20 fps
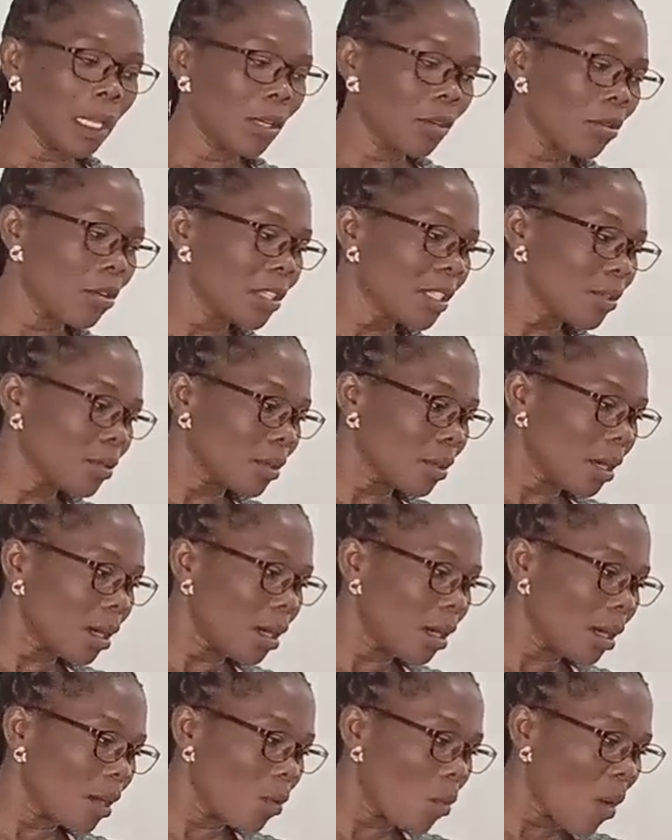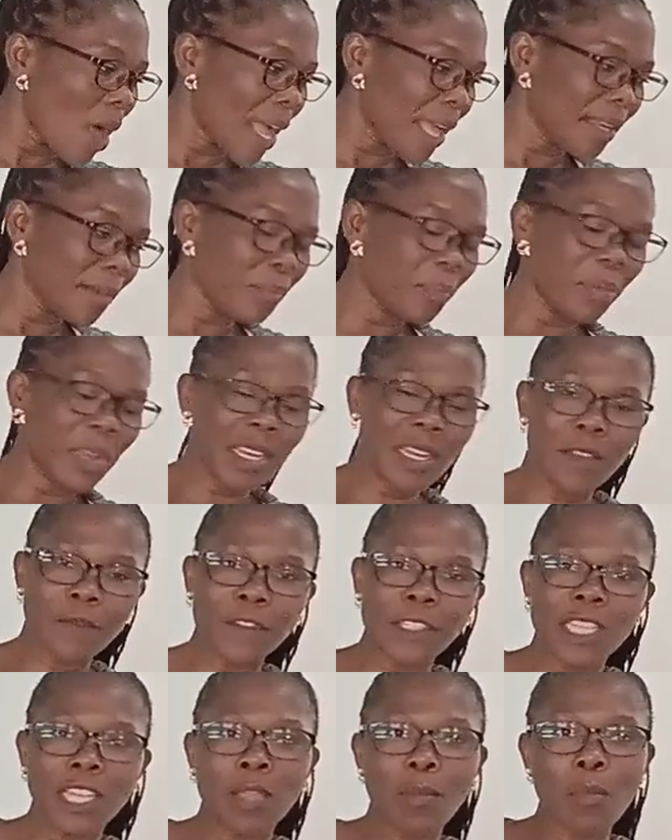Not one
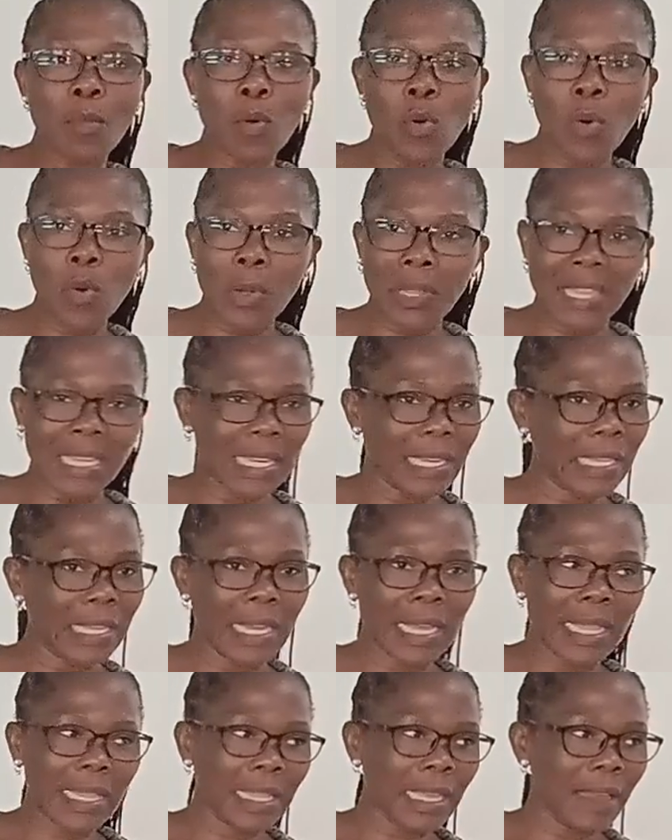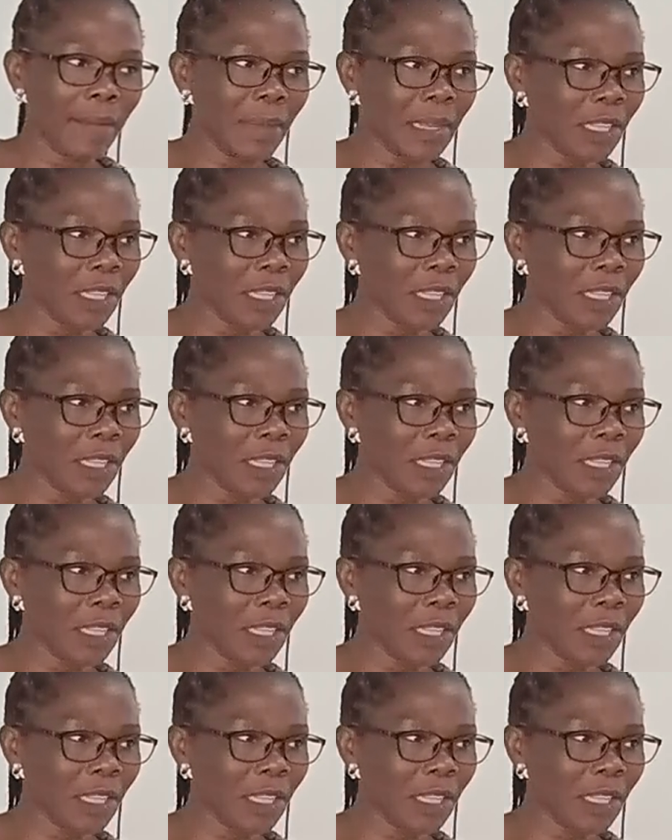benefiting more than the other,